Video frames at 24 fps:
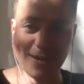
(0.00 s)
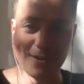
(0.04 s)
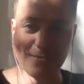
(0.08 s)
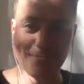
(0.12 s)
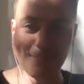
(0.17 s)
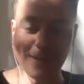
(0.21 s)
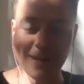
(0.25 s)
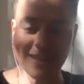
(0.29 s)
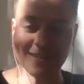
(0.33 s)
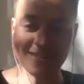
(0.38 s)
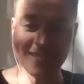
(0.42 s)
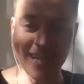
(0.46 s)

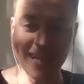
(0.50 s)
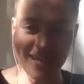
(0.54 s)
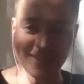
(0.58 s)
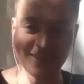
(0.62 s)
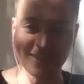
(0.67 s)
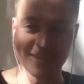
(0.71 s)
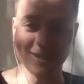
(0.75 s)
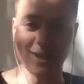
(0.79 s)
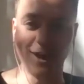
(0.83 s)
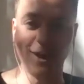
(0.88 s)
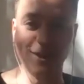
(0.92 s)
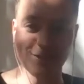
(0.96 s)
maintain
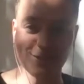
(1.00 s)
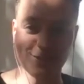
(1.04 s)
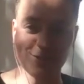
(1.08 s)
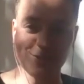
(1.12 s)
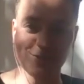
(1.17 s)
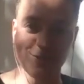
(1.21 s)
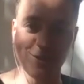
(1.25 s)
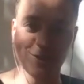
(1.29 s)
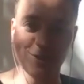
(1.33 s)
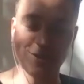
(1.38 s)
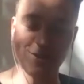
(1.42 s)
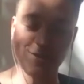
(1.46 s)
the
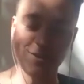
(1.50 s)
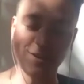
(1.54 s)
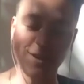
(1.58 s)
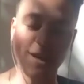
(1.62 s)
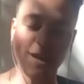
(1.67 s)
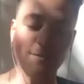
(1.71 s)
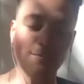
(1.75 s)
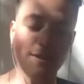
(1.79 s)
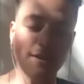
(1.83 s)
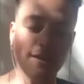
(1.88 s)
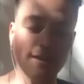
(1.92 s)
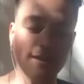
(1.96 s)
construct that
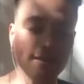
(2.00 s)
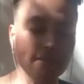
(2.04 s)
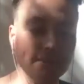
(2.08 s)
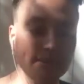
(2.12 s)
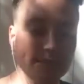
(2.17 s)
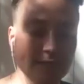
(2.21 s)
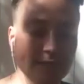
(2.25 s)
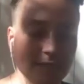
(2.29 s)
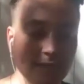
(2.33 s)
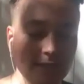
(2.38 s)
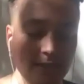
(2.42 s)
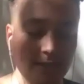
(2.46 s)
I'm
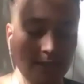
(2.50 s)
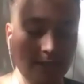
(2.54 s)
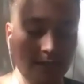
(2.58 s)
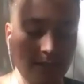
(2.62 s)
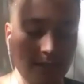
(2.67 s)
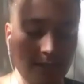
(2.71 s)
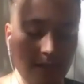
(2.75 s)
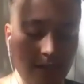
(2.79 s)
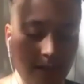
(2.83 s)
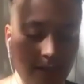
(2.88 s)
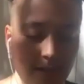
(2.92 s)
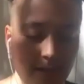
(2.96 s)
in.
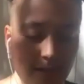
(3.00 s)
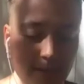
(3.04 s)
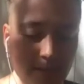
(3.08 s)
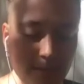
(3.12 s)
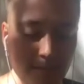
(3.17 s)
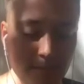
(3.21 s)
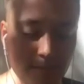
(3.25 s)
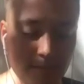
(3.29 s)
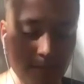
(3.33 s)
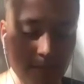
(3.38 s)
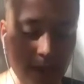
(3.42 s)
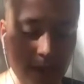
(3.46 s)

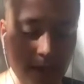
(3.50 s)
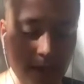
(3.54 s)
And